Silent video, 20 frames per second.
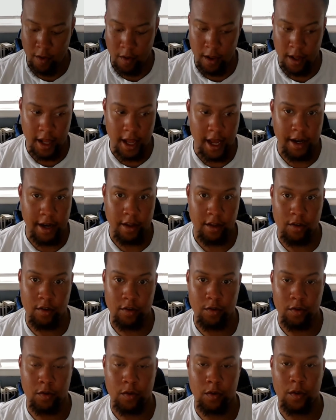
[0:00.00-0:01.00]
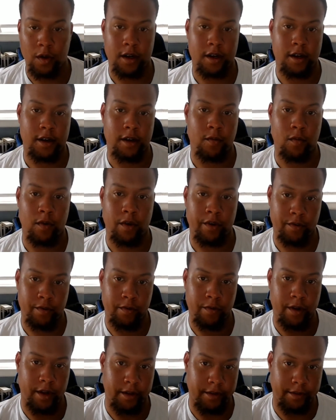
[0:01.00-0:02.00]
a lot of you
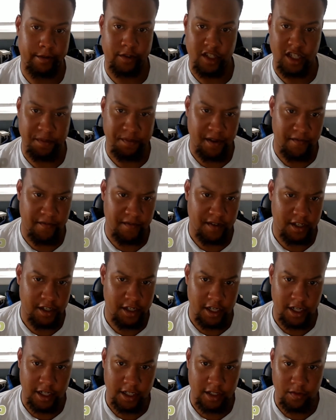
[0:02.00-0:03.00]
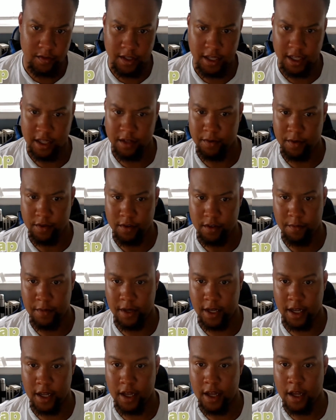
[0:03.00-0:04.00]
wondering cheap MVGs, what that's supposed to
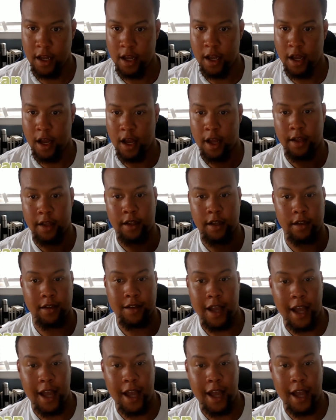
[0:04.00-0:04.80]
mean. These are